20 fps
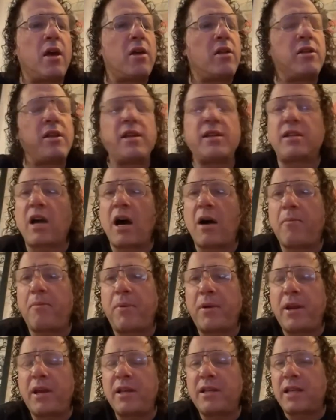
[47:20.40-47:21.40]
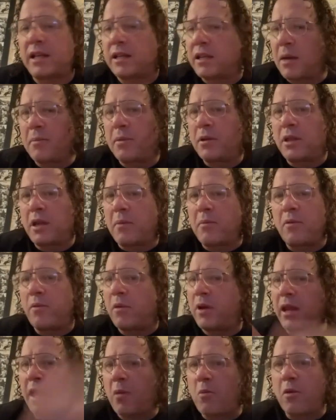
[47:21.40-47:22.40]
these companies like
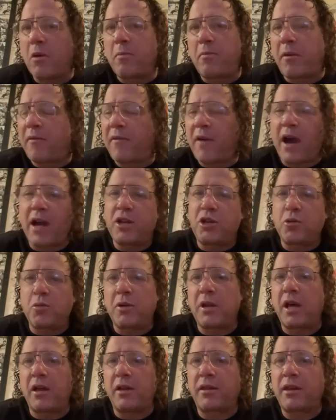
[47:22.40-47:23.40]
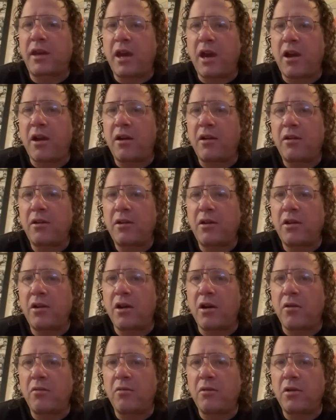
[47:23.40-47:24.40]
WWE, they wouldn't provide you with health care. You
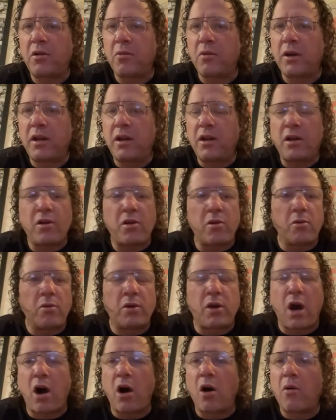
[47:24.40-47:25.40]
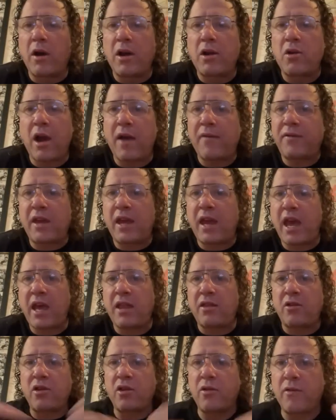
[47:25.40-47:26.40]
know, you go and you have to
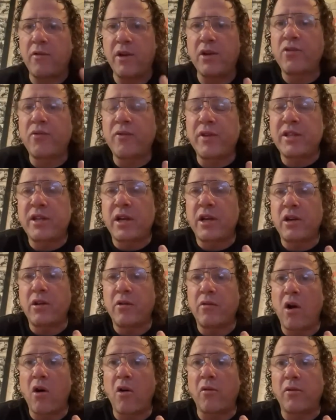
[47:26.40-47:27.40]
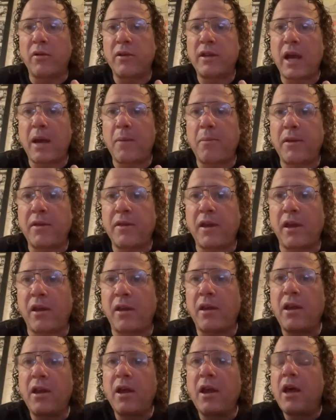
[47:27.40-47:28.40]
handle your injuries on your own type of deal.
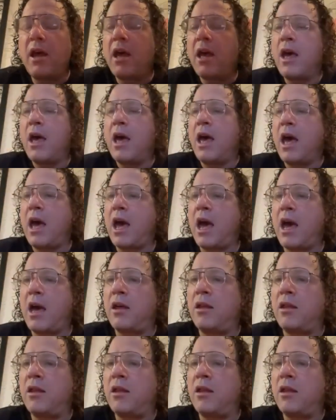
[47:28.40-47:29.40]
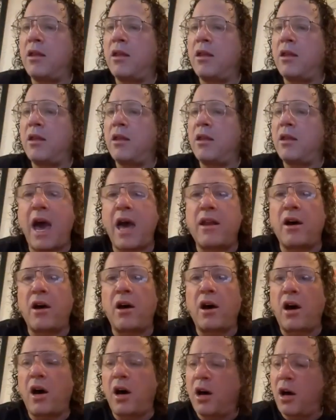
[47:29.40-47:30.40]
And so they had
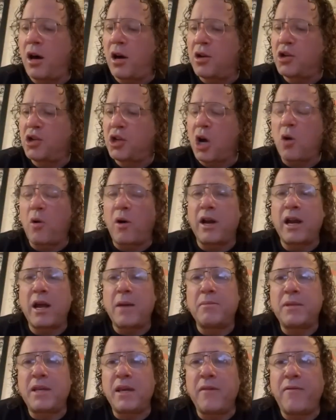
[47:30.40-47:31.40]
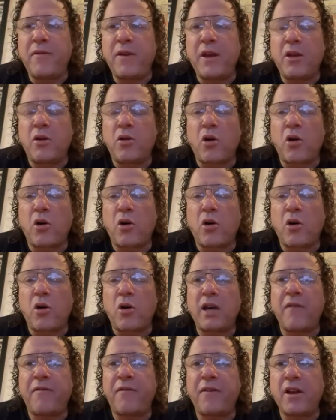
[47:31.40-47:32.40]
a show on MTV called
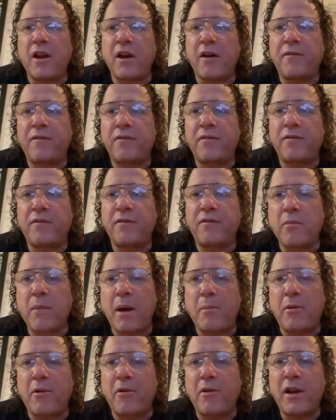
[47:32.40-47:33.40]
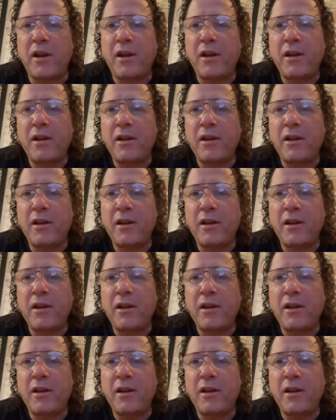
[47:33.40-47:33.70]
Tough Enough. Do you remember it?